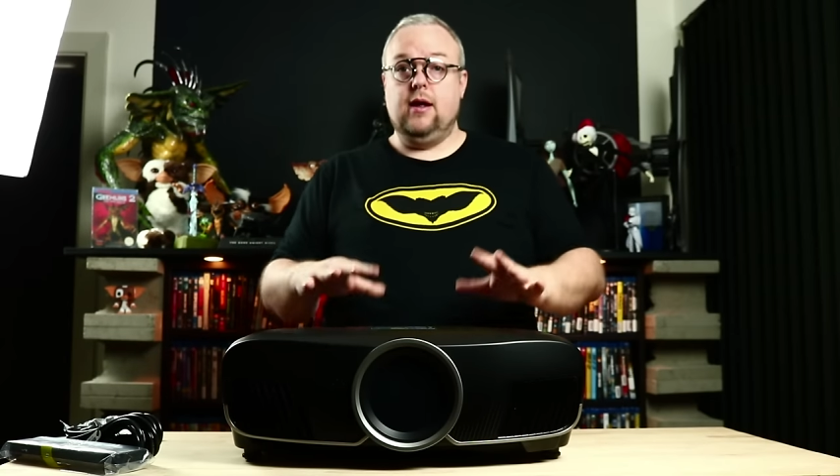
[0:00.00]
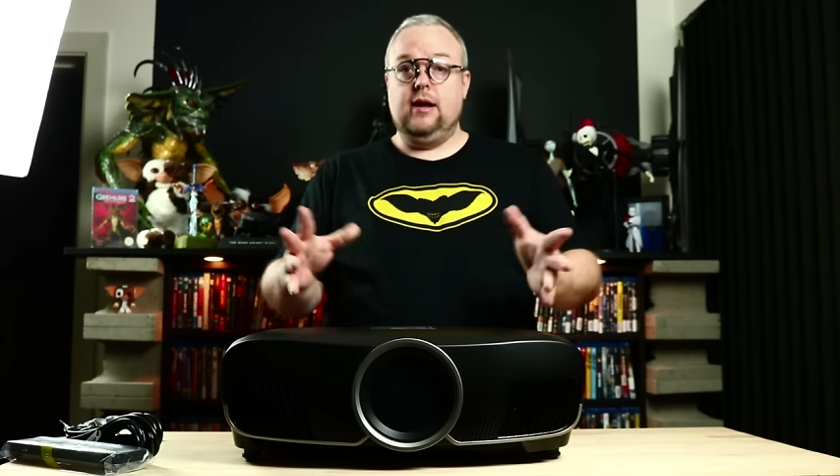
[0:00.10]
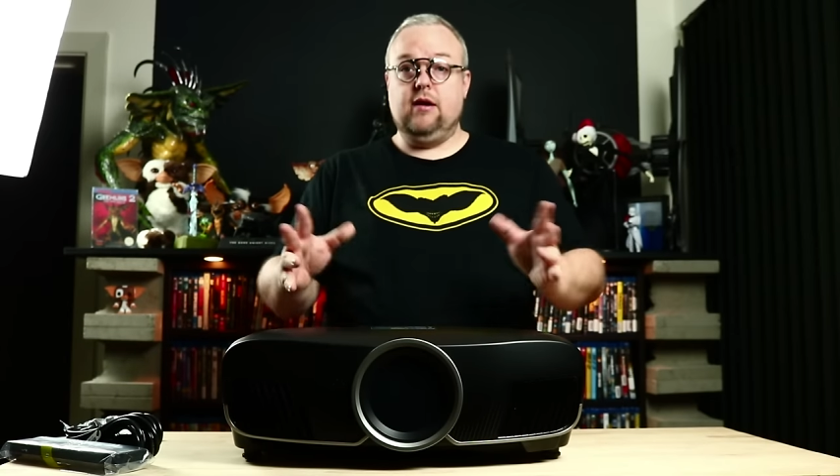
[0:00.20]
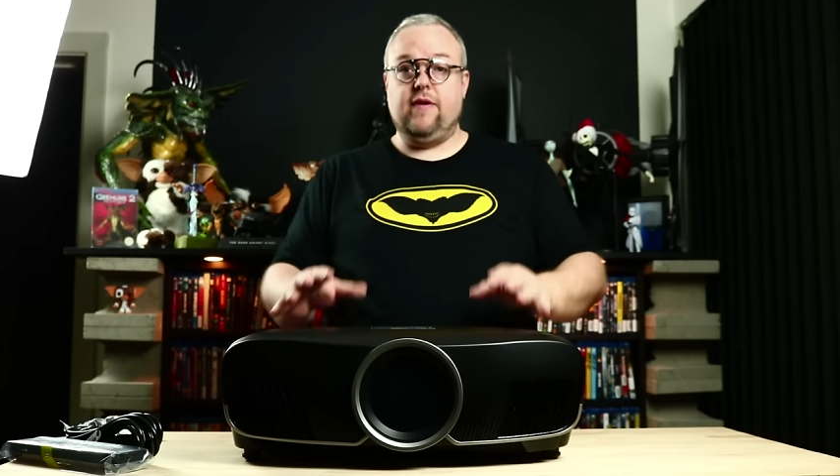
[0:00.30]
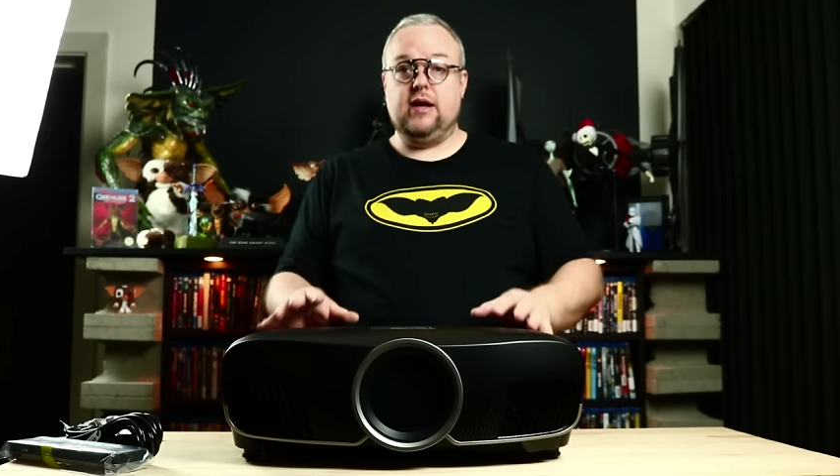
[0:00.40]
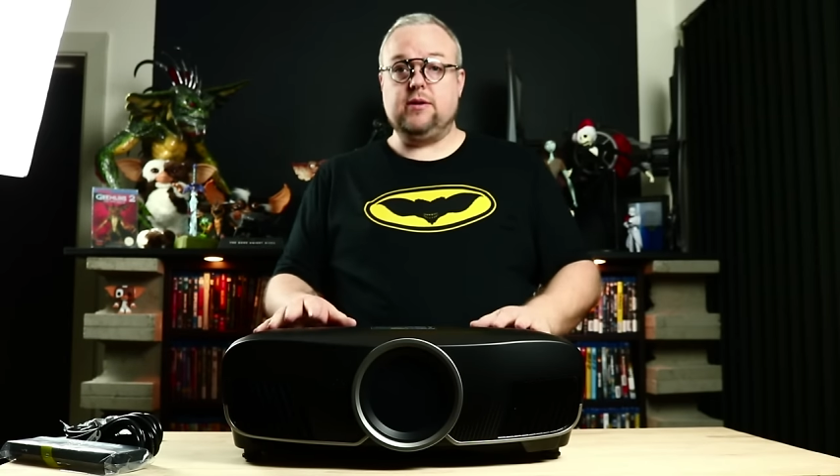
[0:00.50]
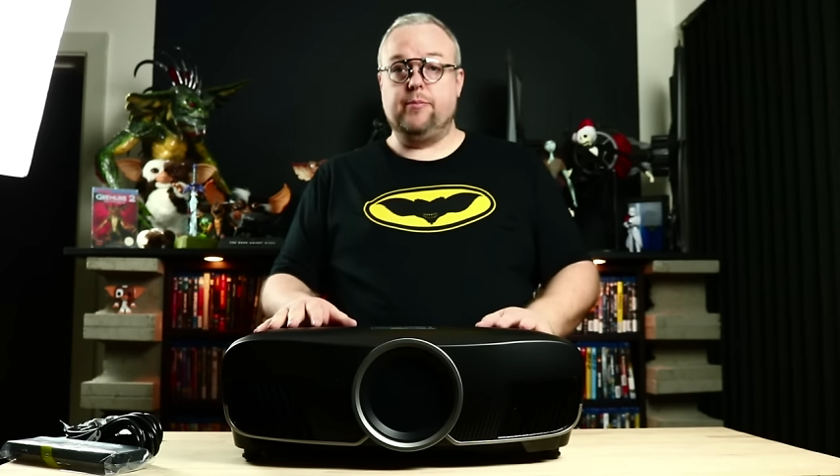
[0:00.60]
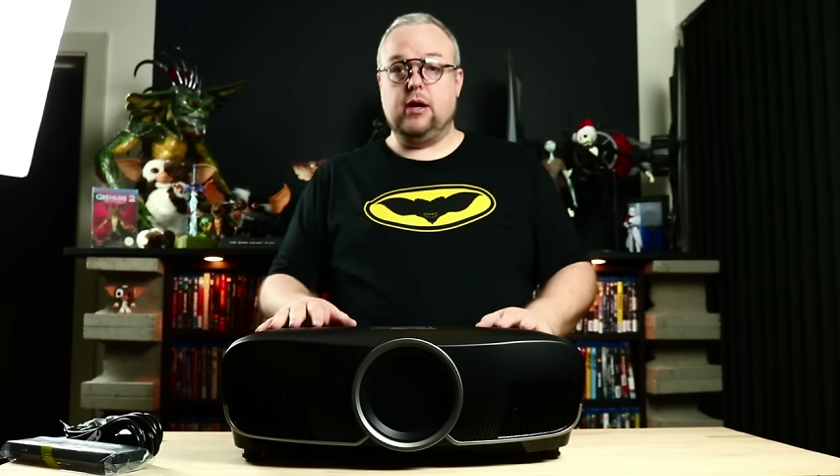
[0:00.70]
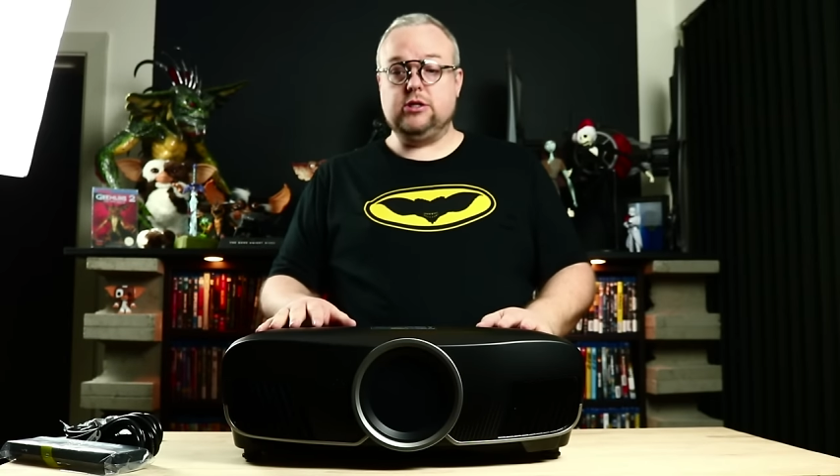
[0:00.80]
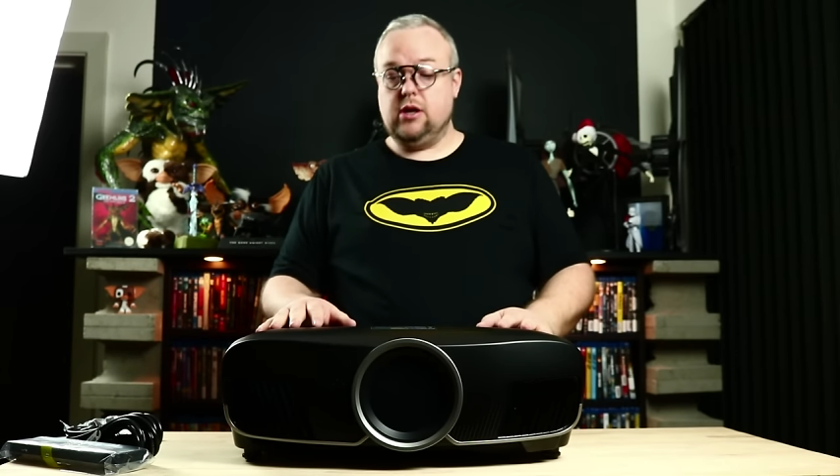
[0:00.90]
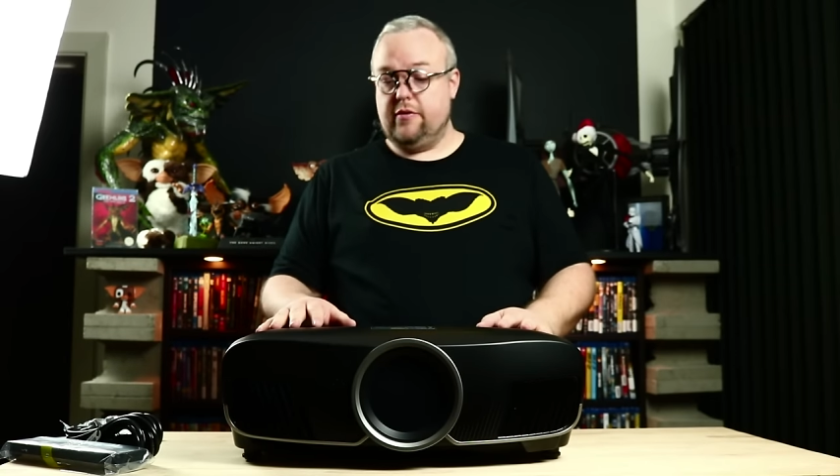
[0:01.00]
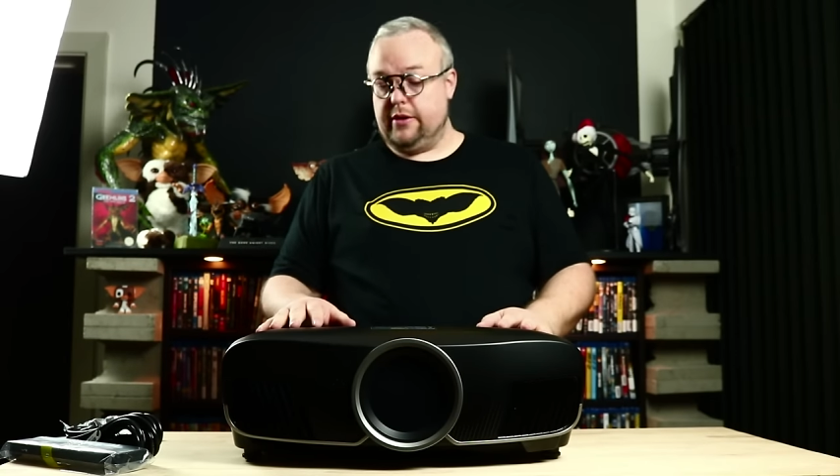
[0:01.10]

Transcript: little fast unboxing of